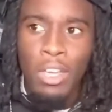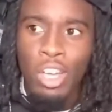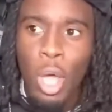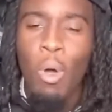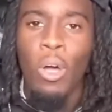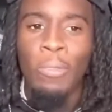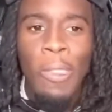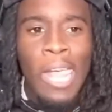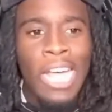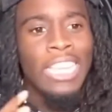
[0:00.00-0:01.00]
Come on.
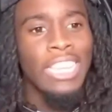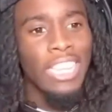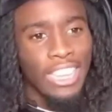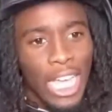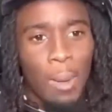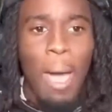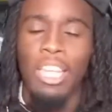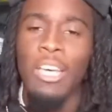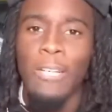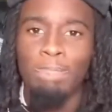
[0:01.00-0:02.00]
Think about it.
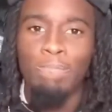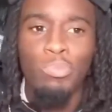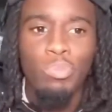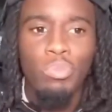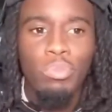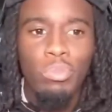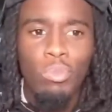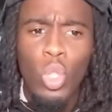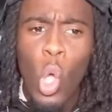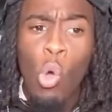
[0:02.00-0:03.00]
Look.
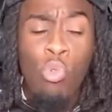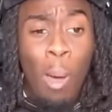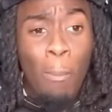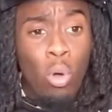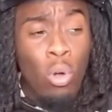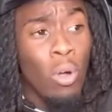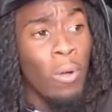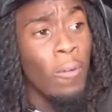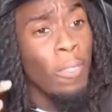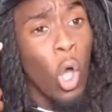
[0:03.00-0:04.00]
Rumble,
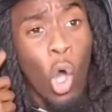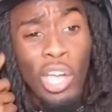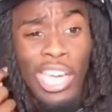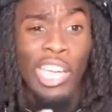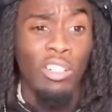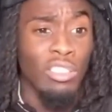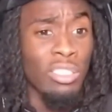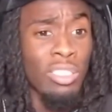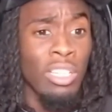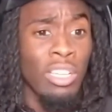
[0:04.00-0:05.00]
all
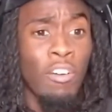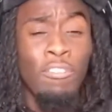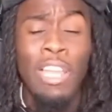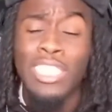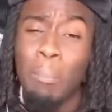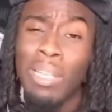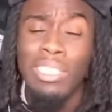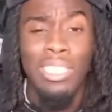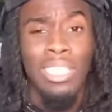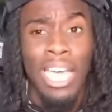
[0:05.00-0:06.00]
ears.
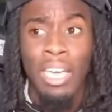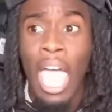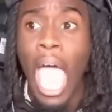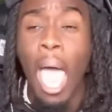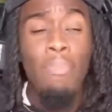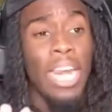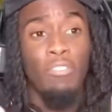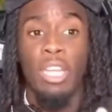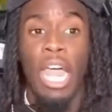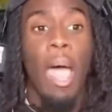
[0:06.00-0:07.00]
Flexibility, gang. I'm not
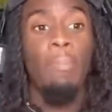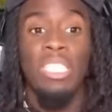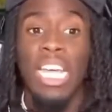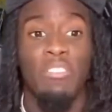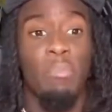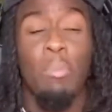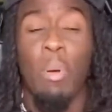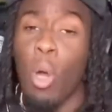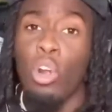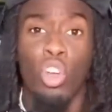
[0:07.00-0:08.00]
even, I'm, this is not even me
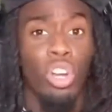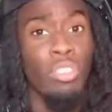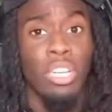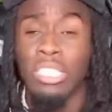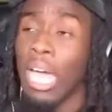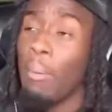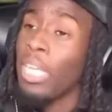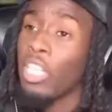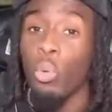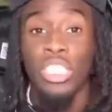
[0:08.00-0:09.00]
promoting or nothing. This is not me
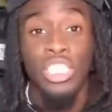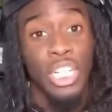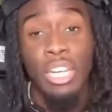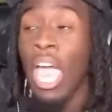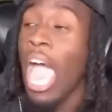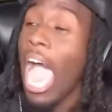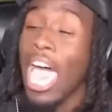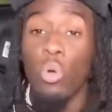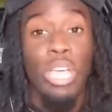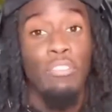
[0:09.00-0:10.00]
doing shit. I
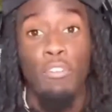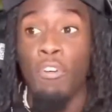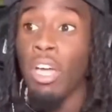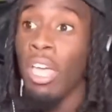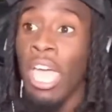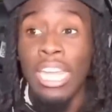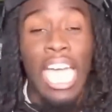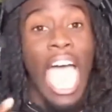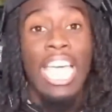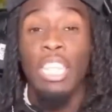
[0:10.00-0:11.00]
don't give a fuck. Nigga,
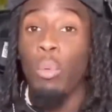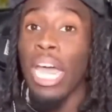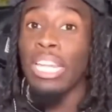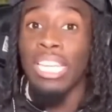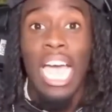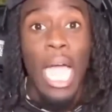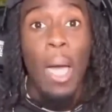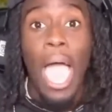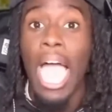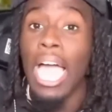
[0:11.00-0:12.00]
I did what I did. I got
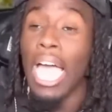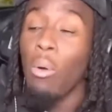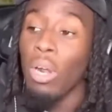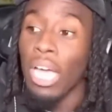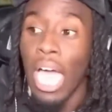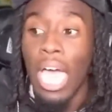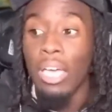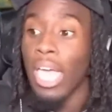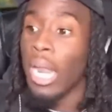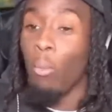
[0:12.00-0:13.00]
I, I got what I got,
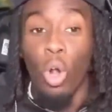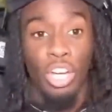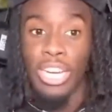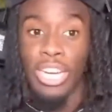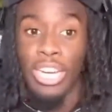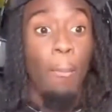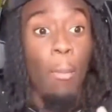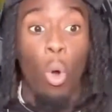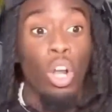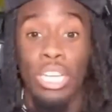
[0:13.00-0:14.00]
and I'm working now. I'm
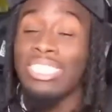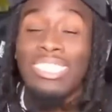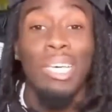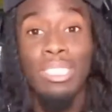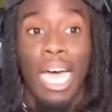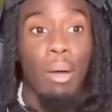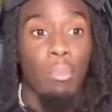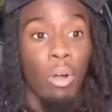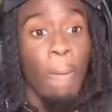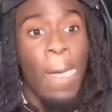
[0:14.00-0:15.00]
working. It's summertime,
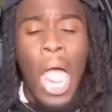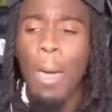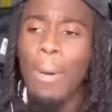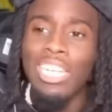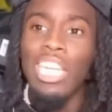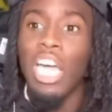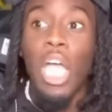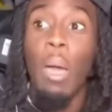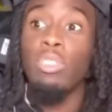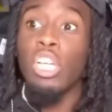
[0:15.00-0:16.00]
bro. Imagine a nigga
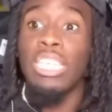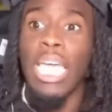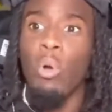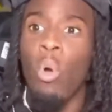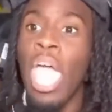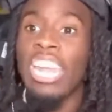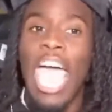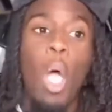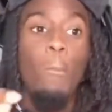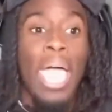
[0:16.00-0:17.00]
come to your table and
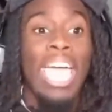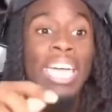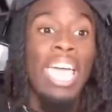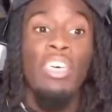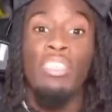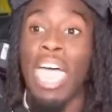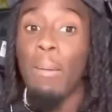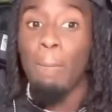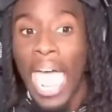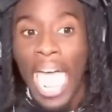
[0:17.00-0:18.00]
outbag
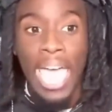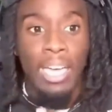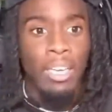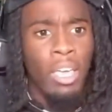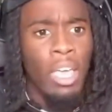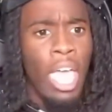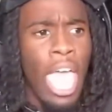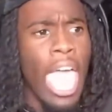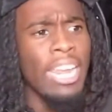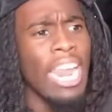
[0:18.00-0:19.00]
that bag.
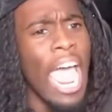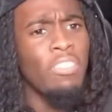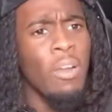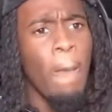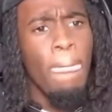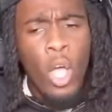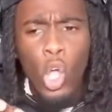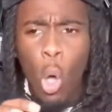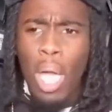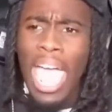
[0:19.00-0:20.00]
And then after,
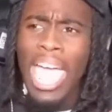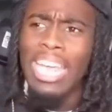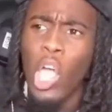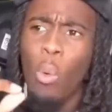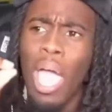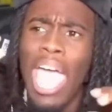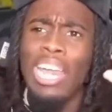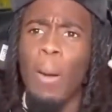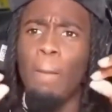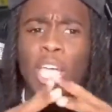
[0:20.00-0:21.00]
go ahead, go ahead and
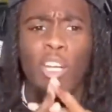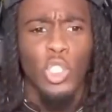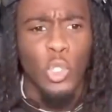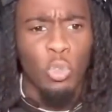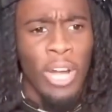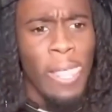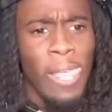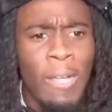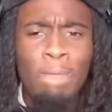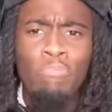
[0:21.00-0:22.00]
compare the two, right?
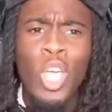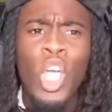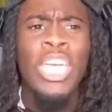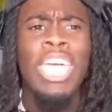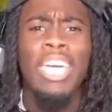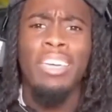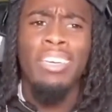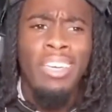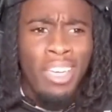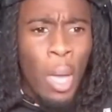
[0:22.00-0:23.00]
Kick,
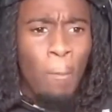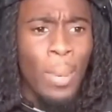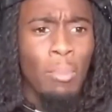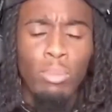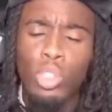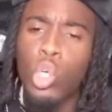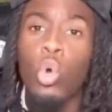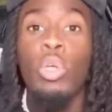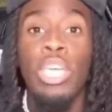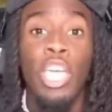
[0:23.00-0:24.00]
minimum
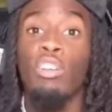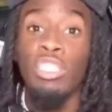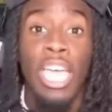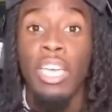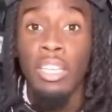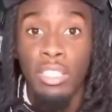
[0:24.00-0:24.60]
two years, gang.